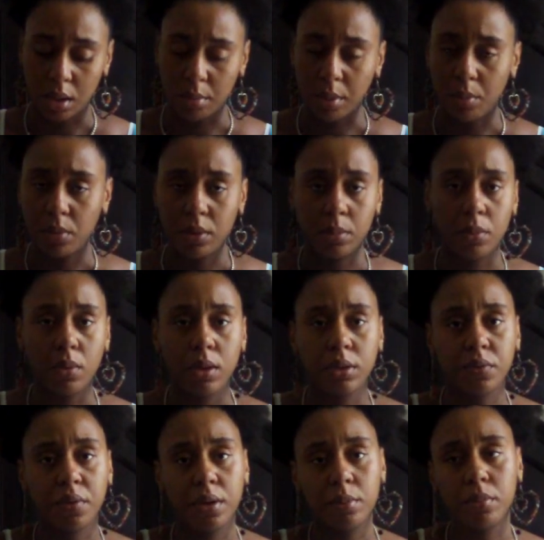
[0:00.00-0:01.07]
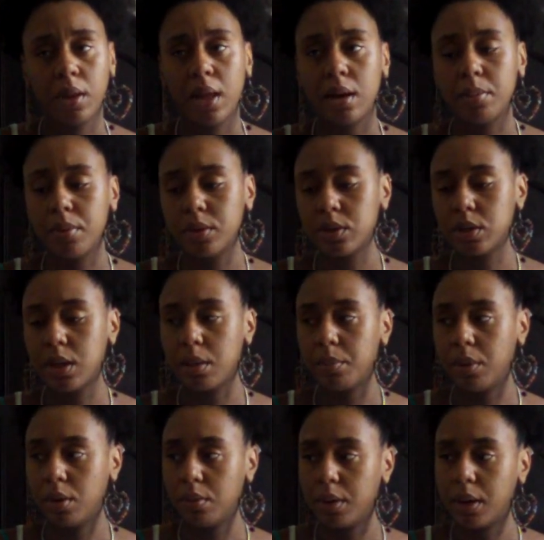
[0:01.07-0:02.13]
I'm always feeling a lot of pressure down
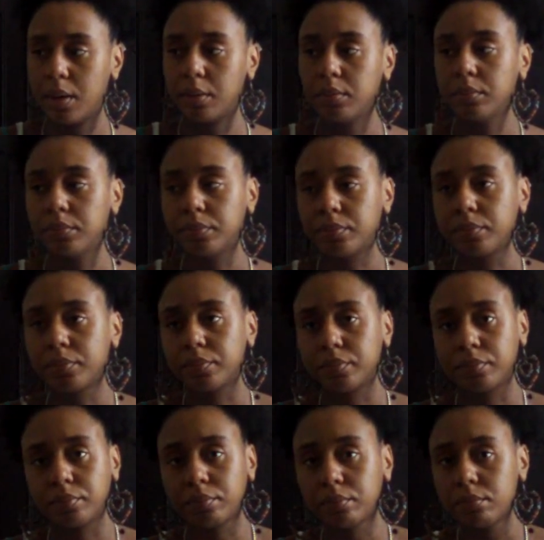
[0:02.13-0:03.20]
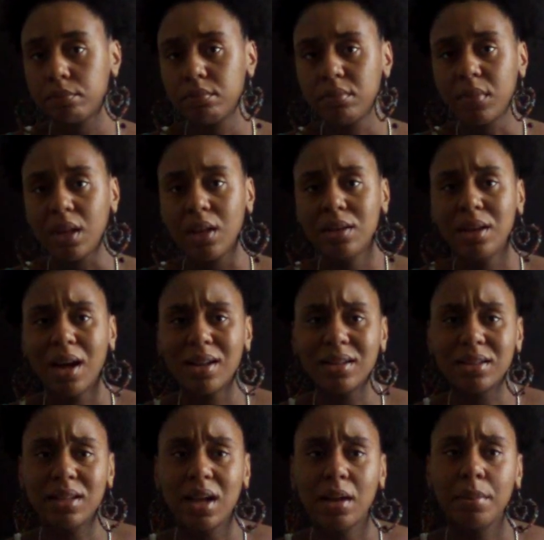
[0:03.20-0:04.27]
below now.
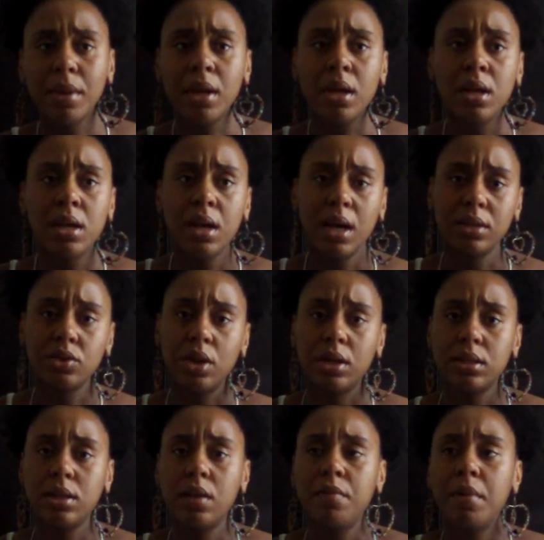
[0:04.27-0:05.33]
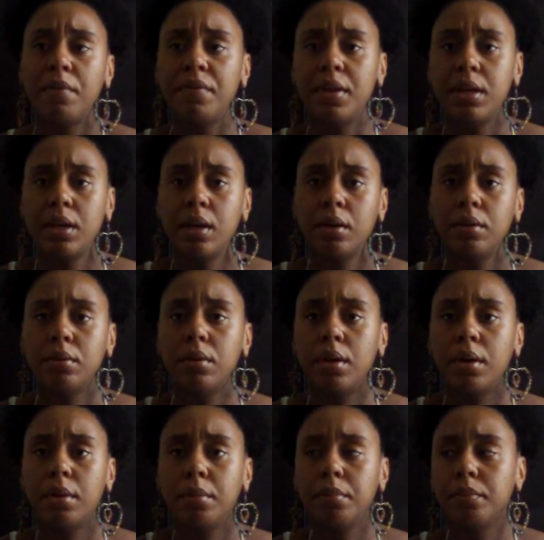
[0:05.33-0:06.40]
Non-stop. I try to stay on my feet now.
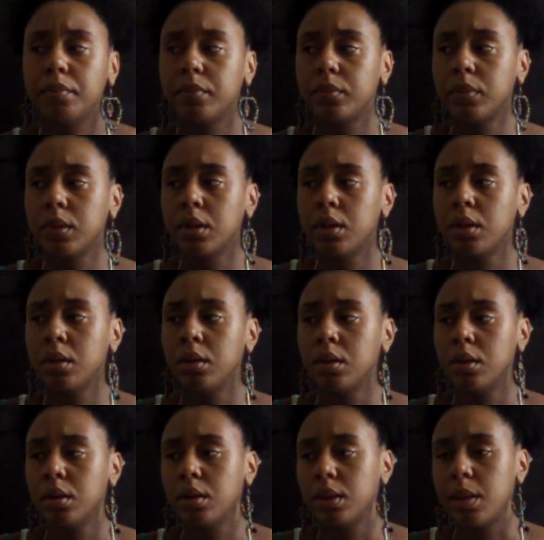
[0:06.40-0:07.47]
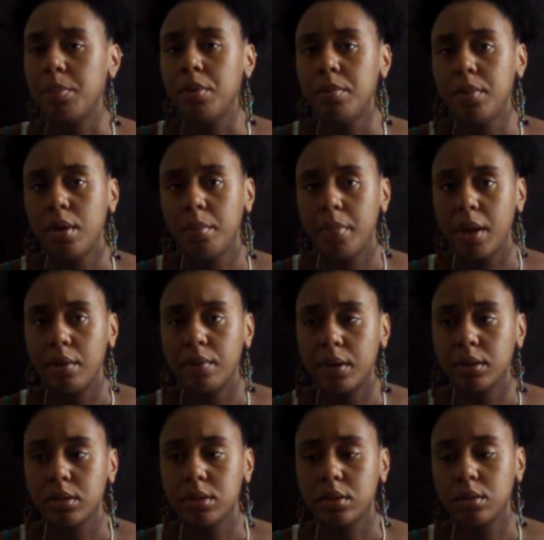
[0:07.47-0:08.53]
They put me on bed
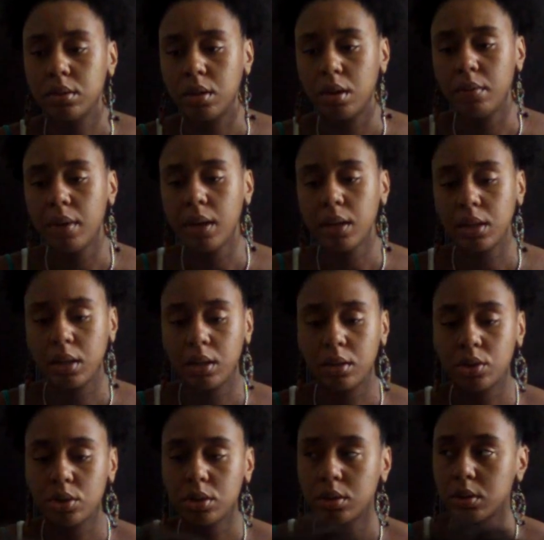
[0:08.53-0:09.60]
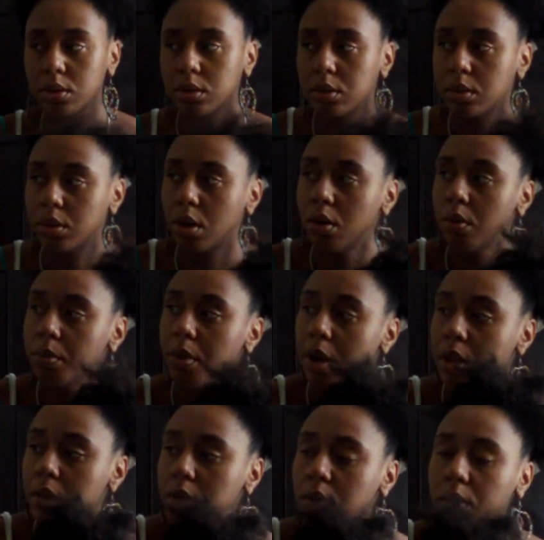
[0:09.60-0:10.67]
rest. Alright, Lee, shush. Don't
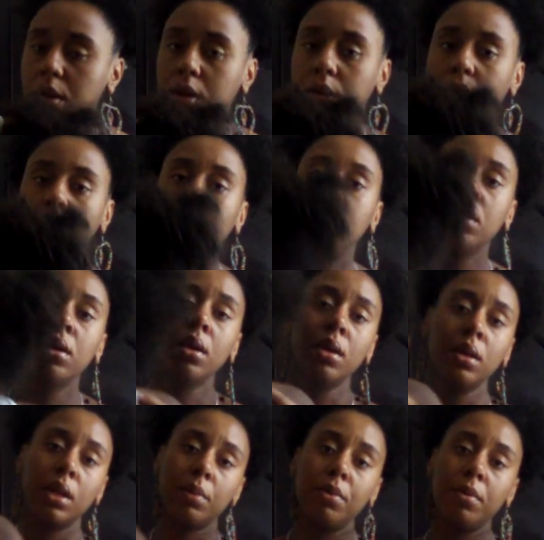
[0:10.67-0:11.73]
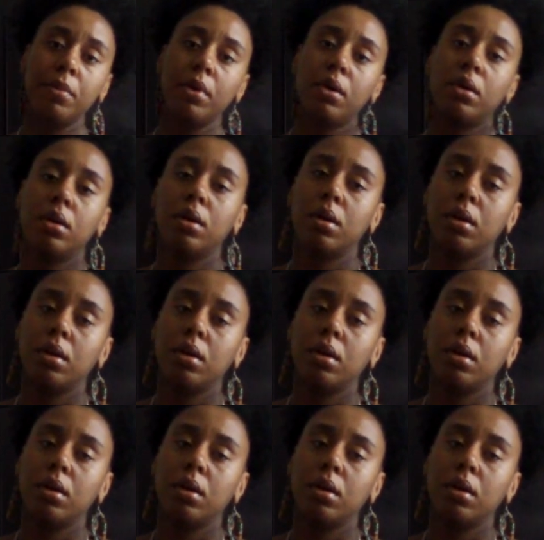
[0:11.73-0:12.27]
bother the door. They put me on